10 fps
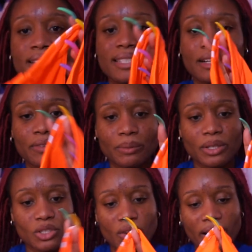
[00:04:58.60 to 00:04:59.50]
definitely
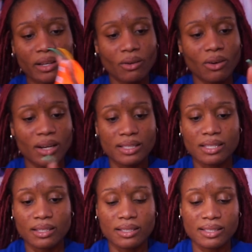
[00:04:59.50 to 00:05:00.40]
want to try it on
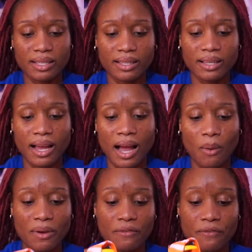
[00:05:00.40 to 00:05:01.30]
to see how
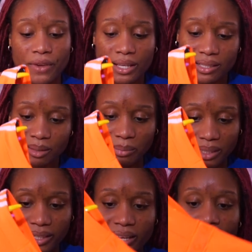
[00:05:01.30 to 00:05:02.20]
it fits, but